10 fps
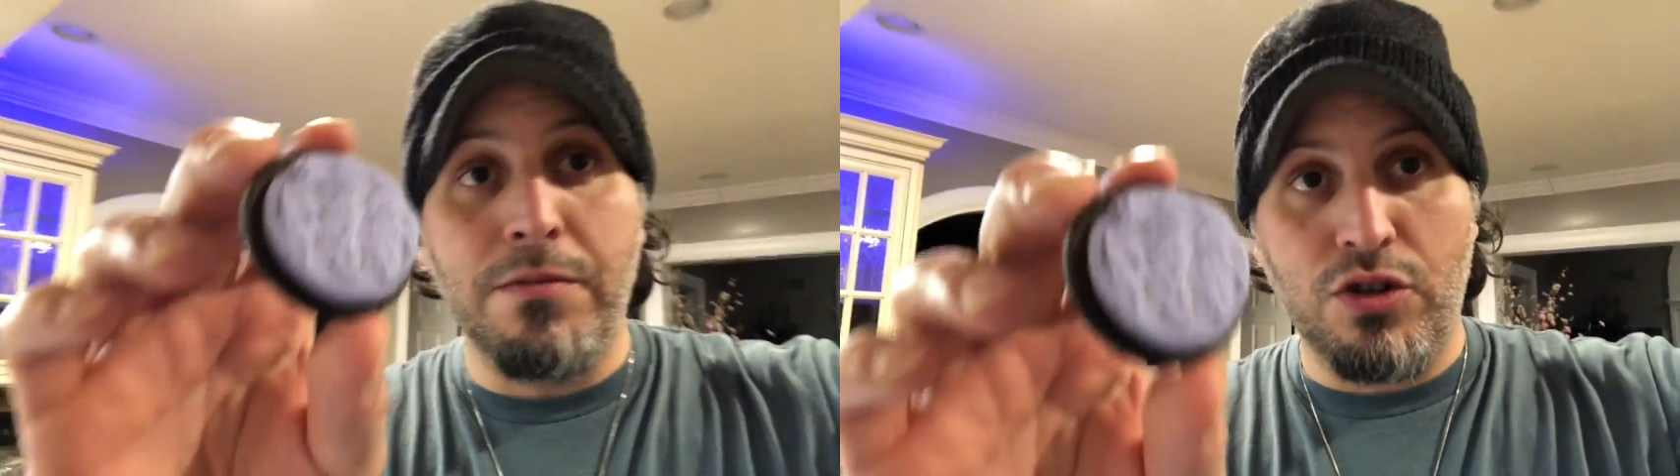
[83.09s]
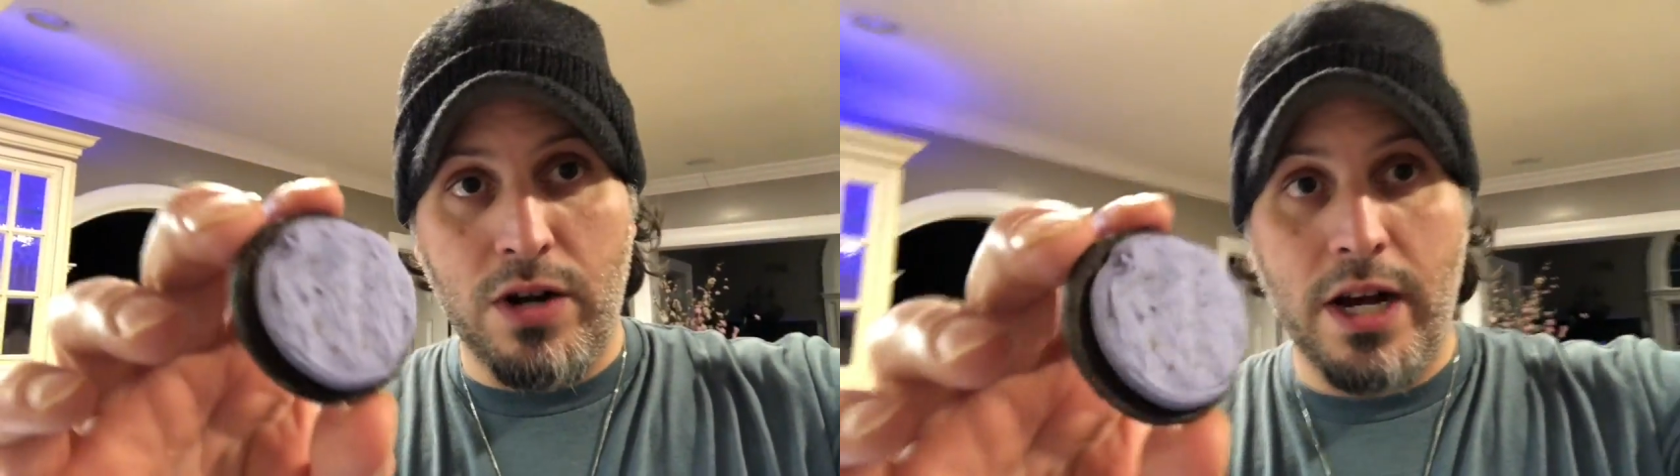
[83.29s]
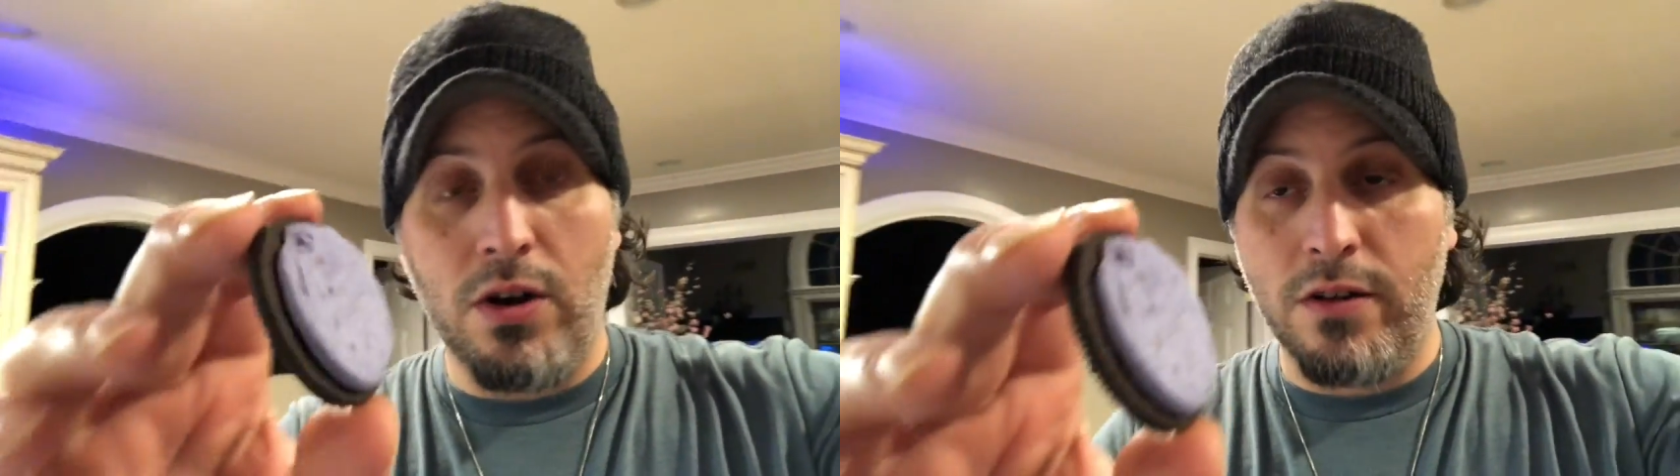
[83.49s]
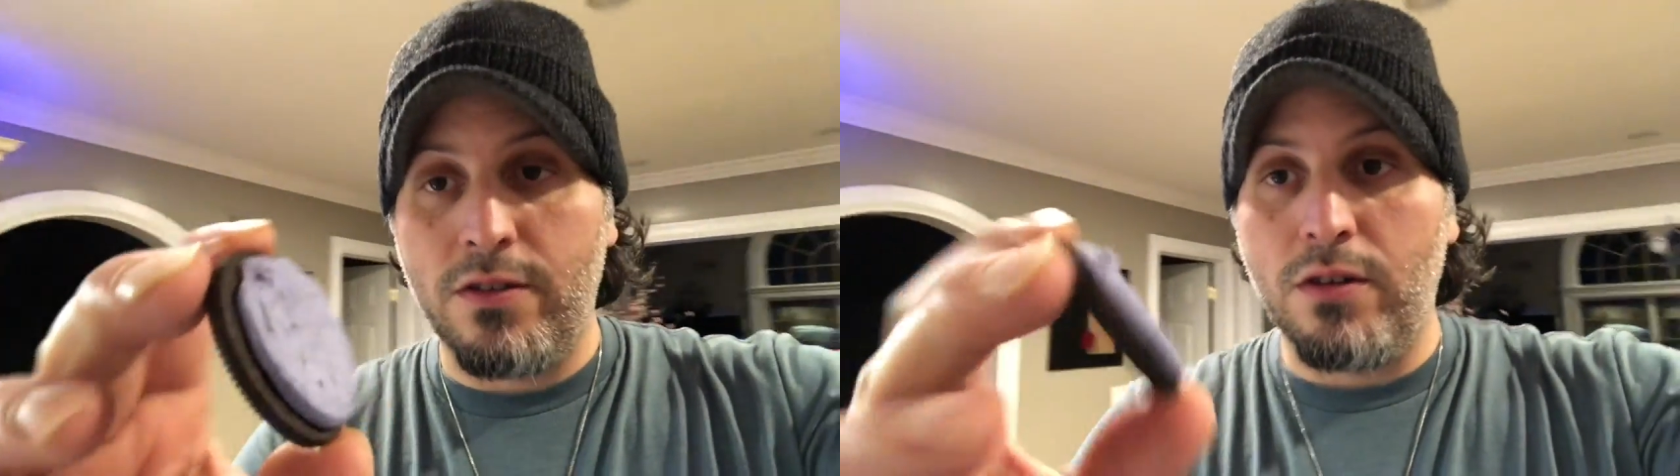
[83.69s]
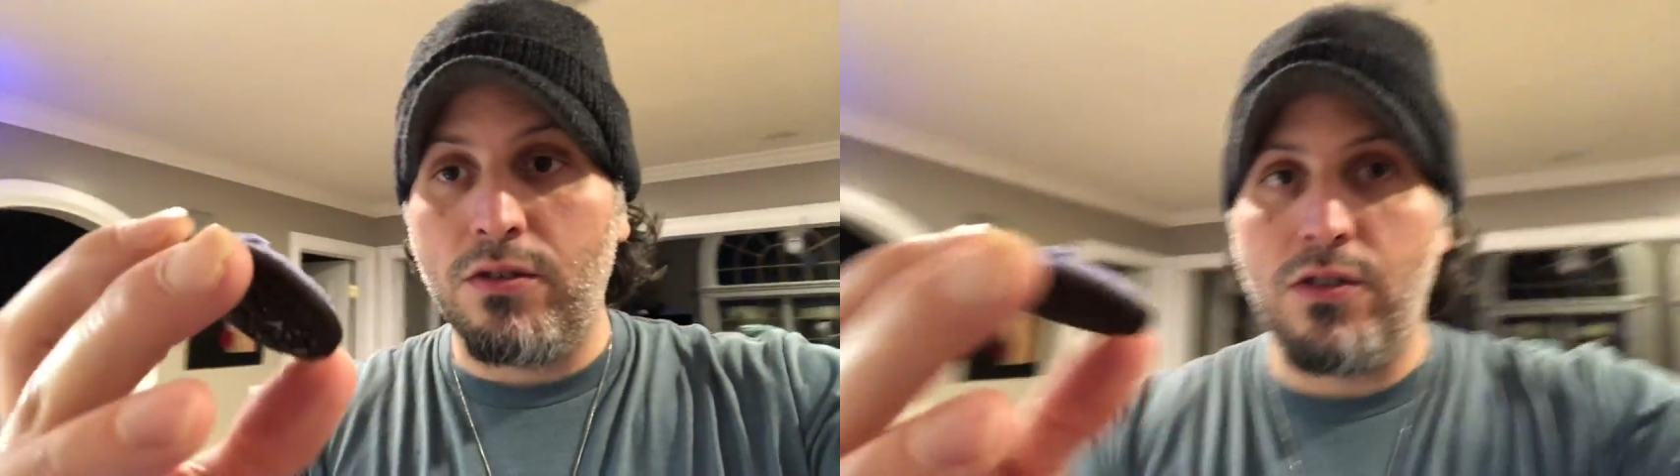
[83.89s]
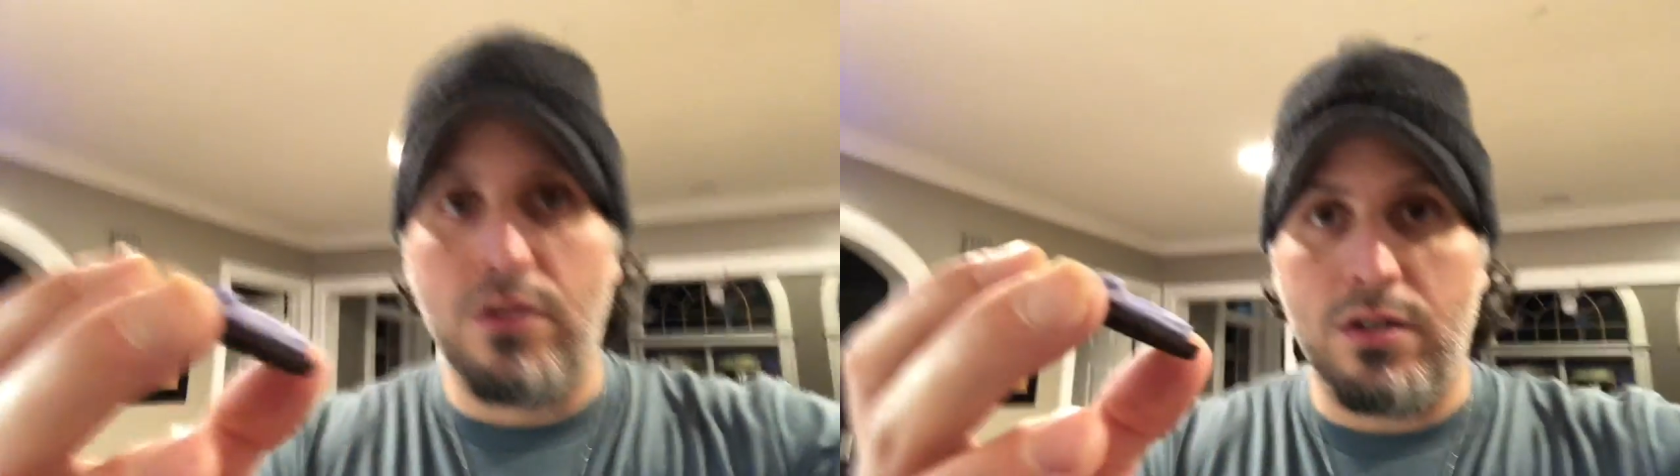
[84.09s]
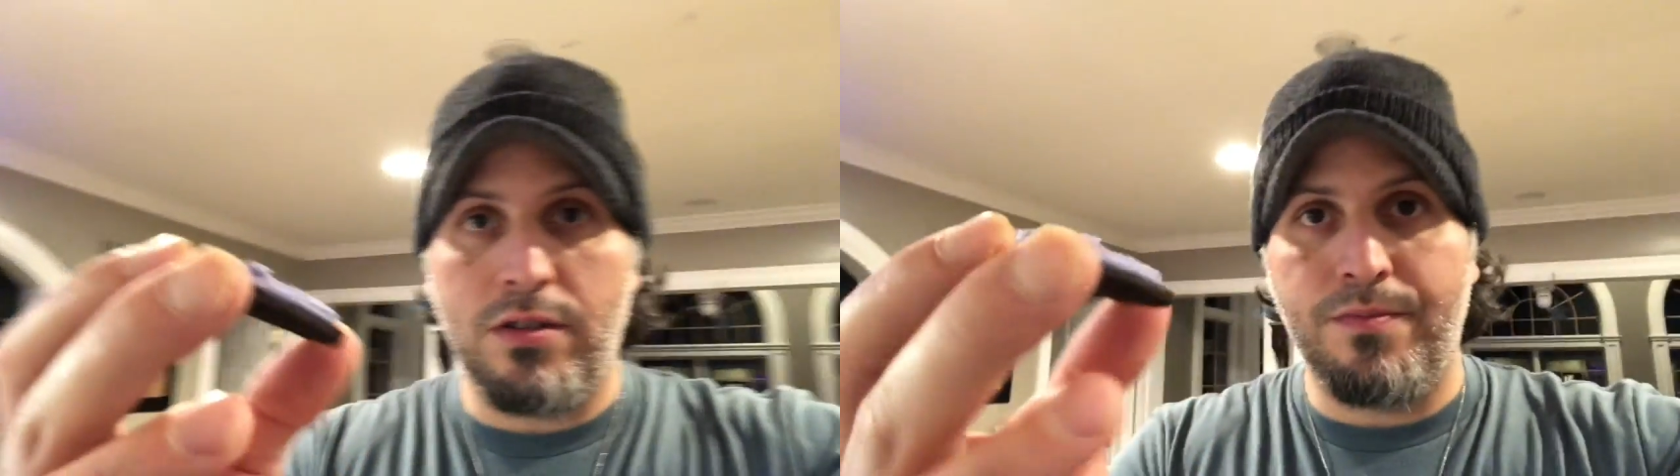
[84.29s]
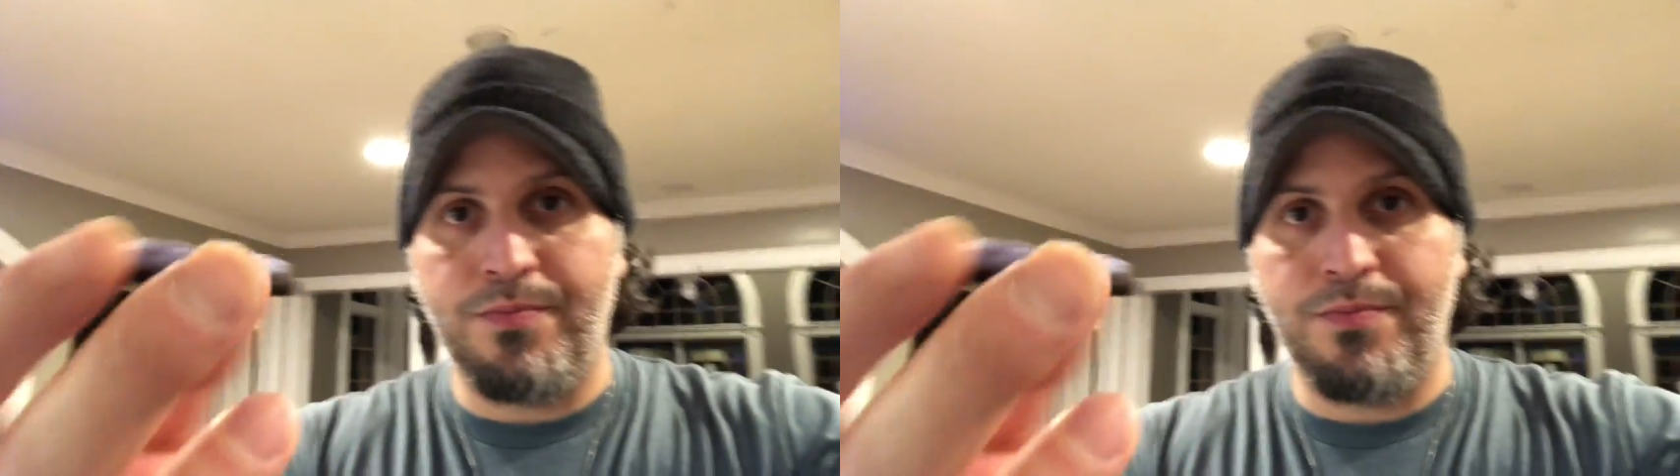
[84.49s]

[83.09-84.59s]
a try also, just to